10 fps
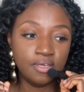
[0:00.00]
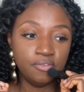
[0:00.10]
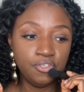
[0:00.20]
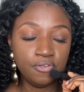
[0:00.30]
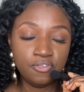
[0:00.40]

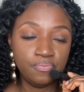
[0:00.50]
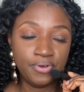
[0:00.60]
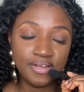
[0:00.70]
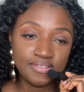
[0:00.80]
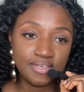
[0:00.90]
due to
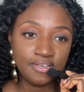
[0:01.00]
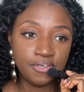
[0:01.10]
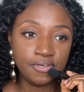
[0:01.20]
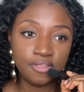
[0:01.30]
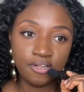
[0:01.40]

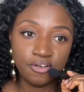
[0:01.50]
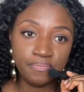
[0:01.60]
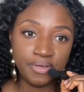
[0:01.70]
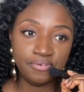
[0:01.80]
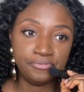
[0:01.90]
Brexit, the low
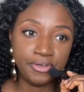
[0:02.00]
birth